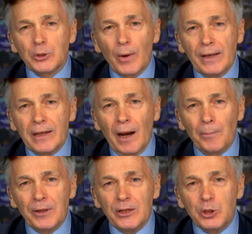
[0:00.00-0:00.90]
traded
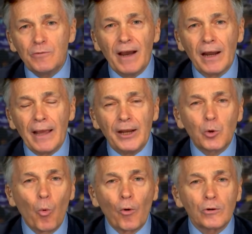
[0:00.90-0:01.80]
companies, you've got
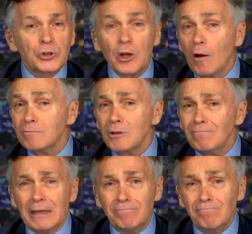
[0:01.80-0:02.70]
headquarters
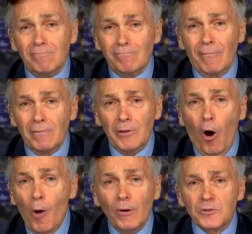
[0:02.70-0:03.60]
in
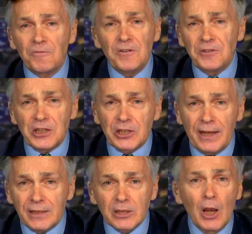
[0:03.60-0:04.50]
almost 50
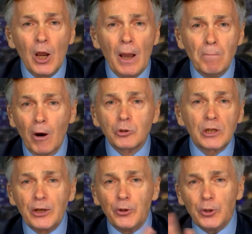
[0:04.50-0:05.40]
states,
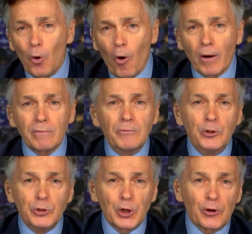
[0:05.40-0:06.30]
mostly in New York,
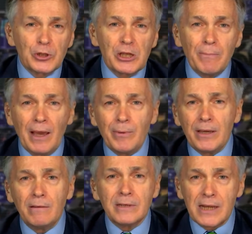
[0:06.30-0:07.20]
New Jersey, maybe,